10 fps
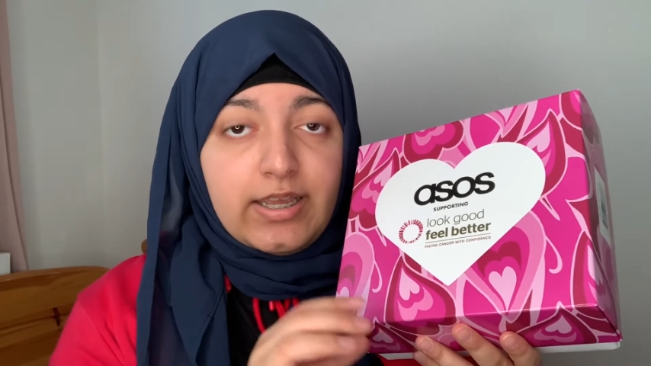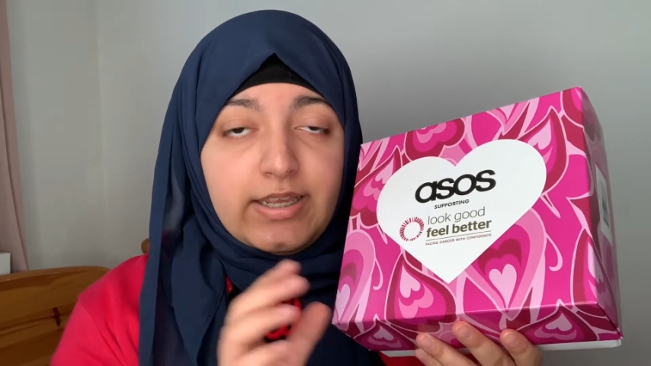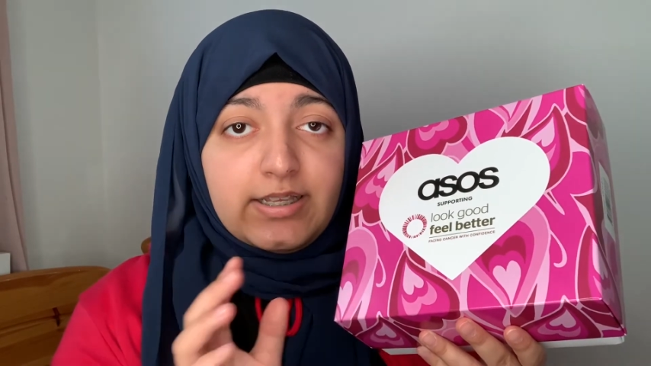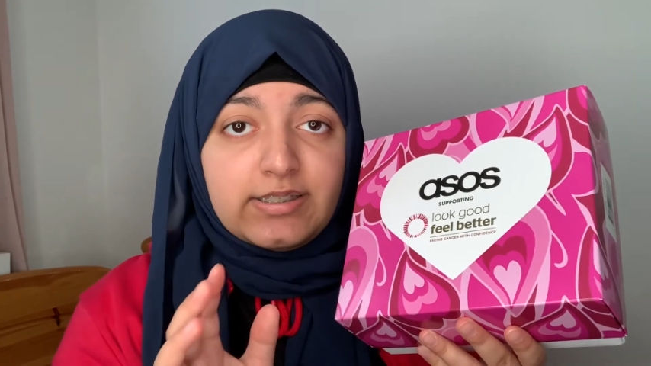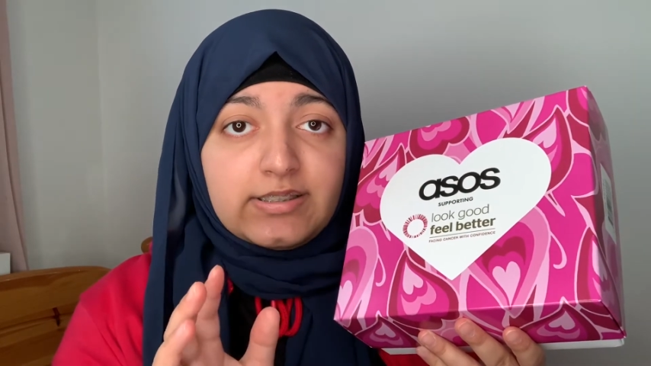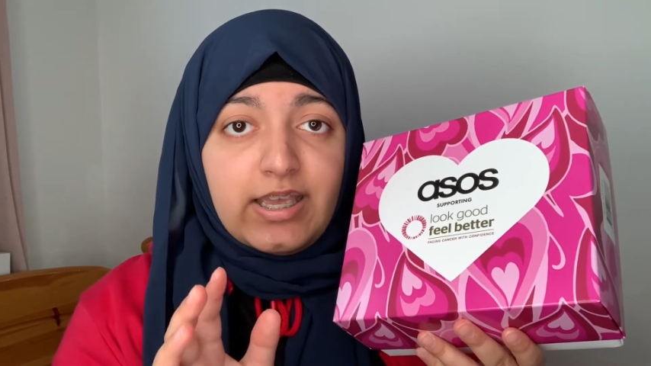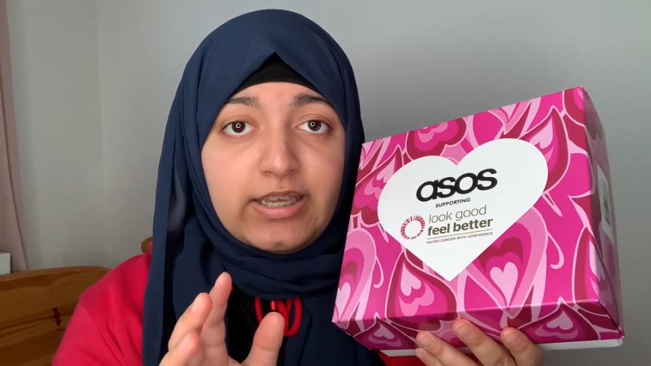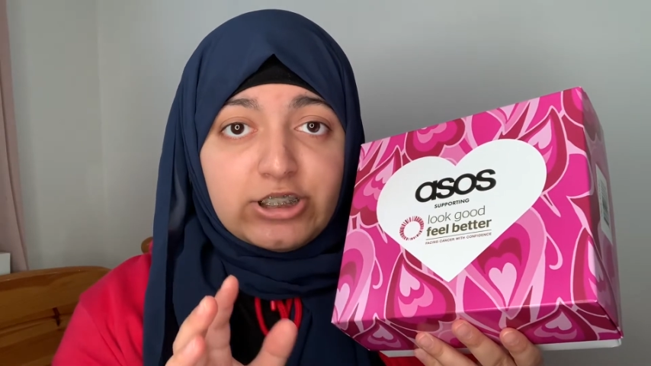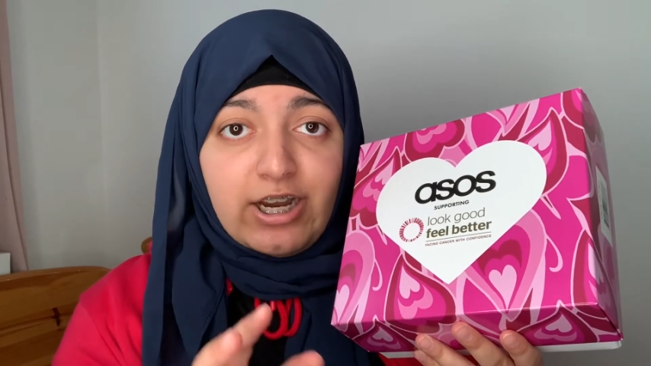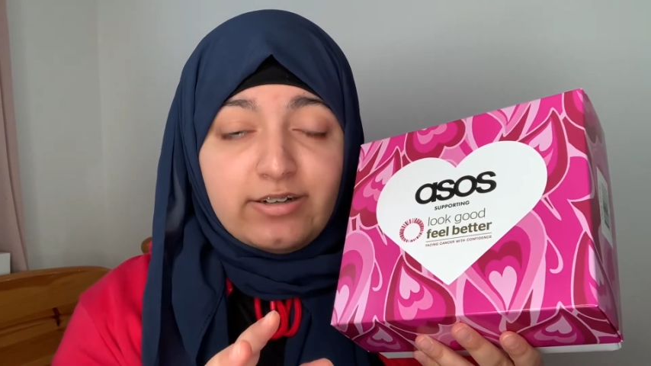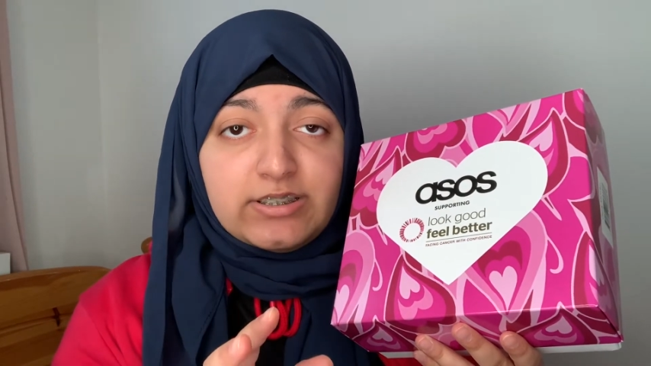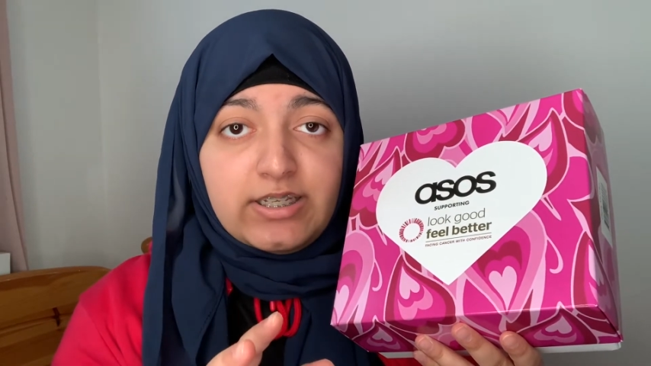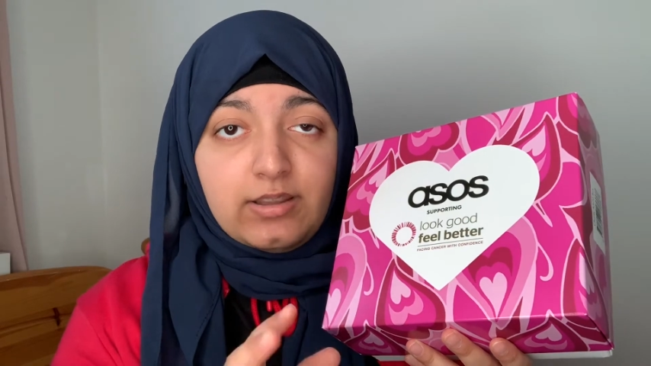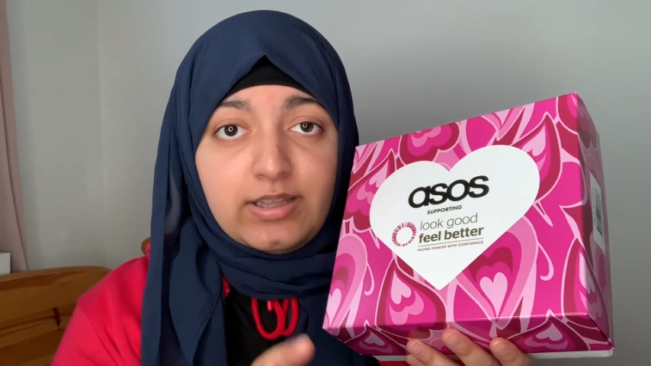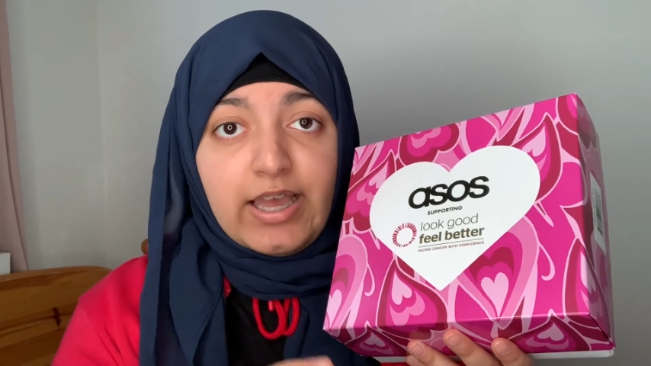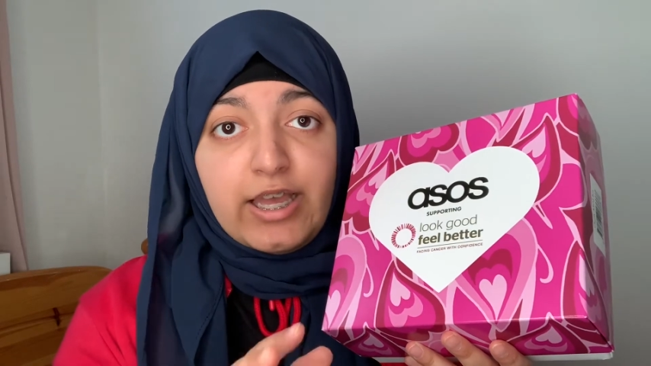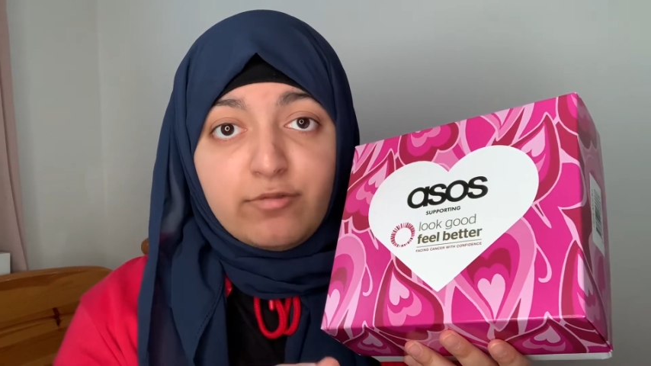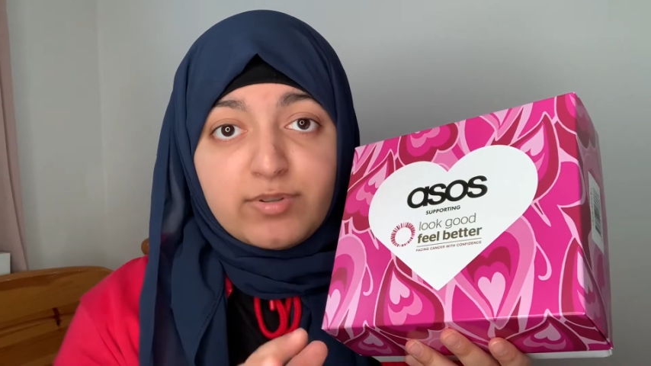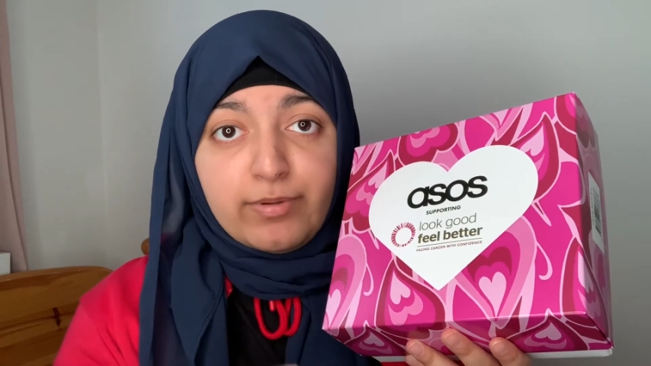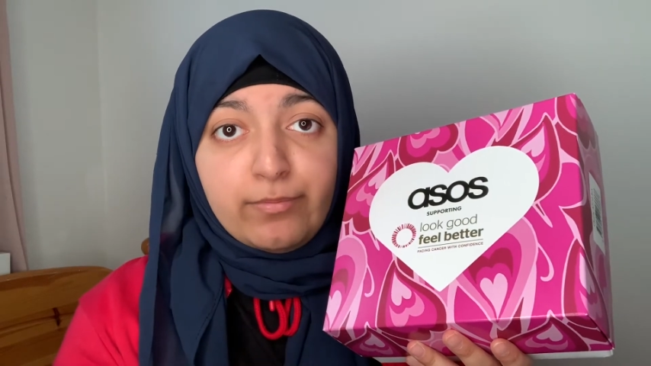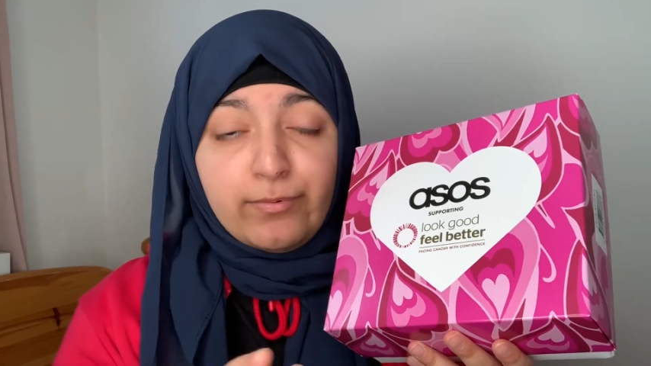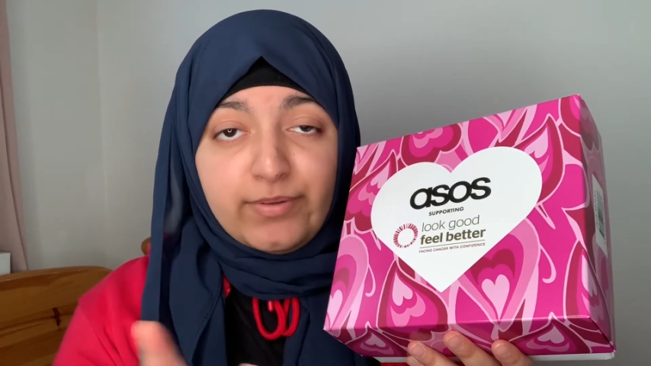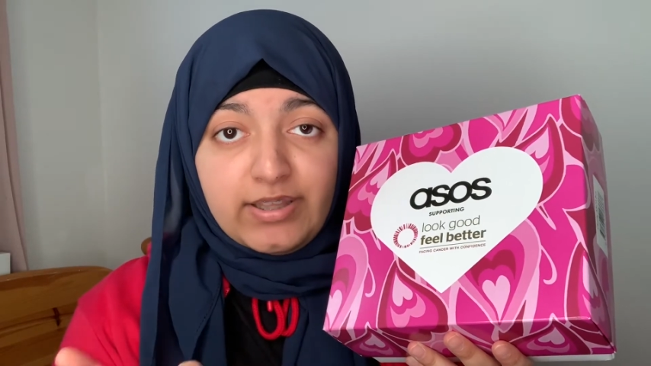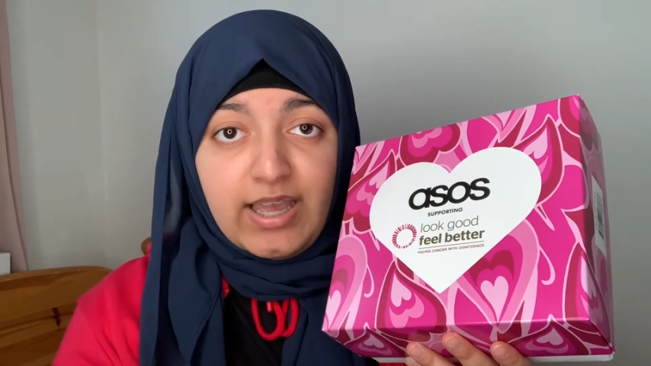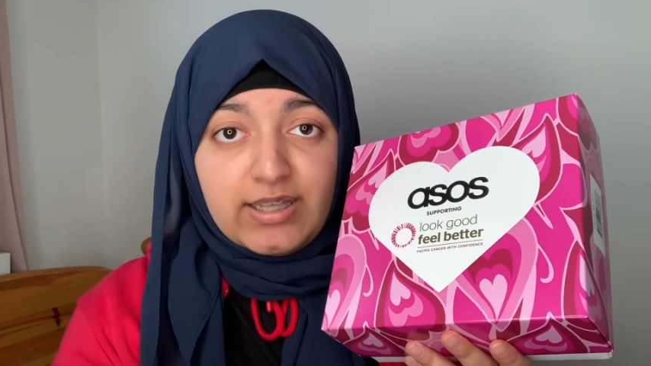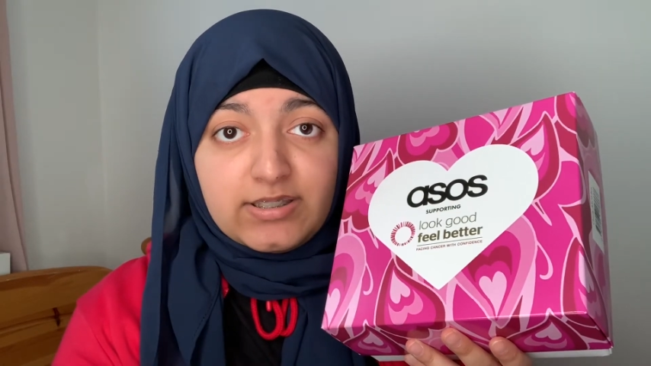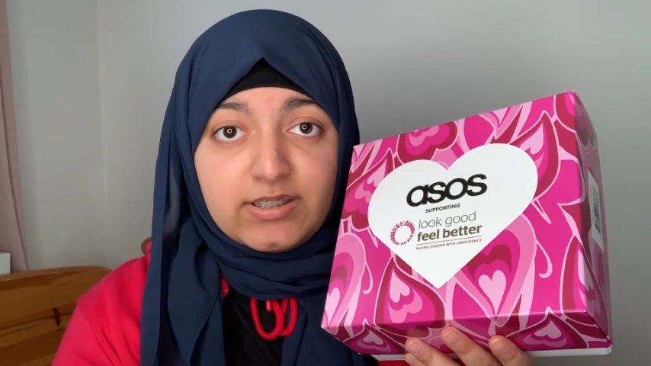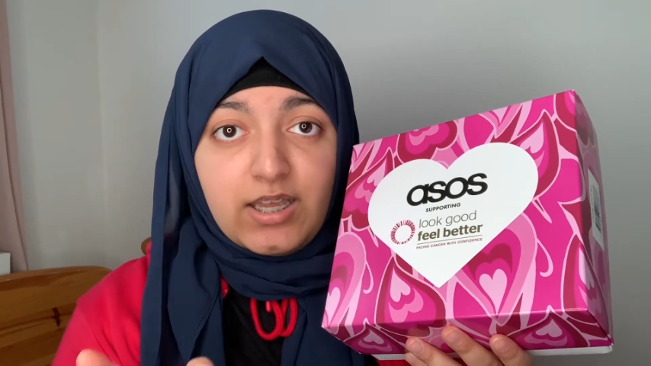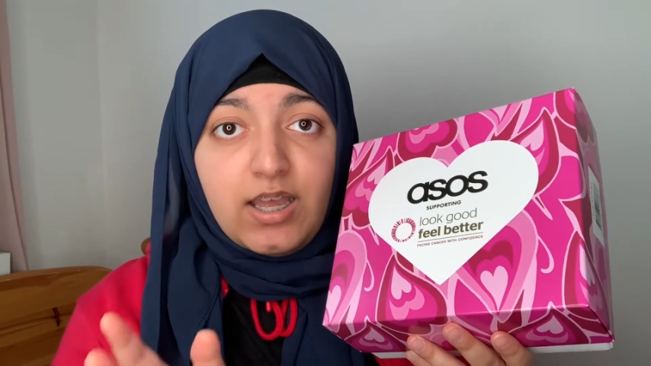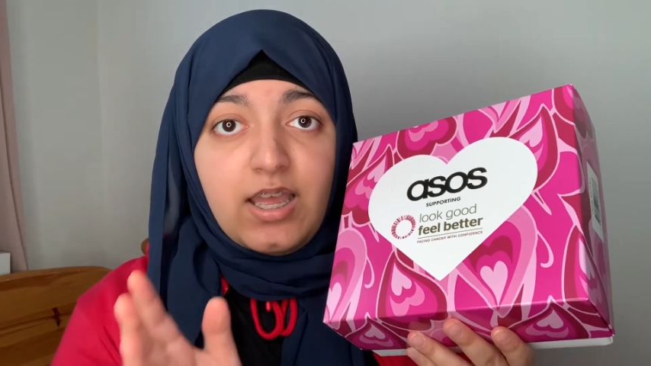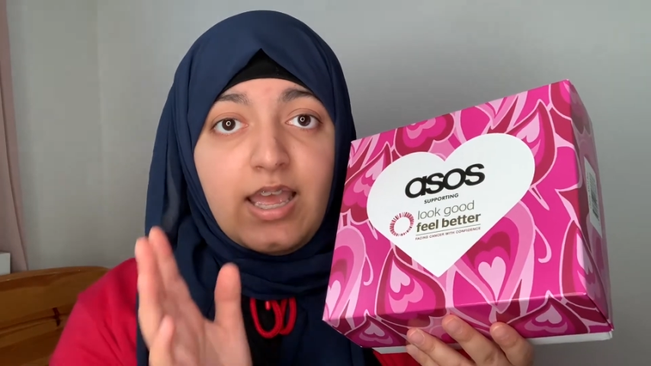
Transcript: is a charity that helps people with cancer,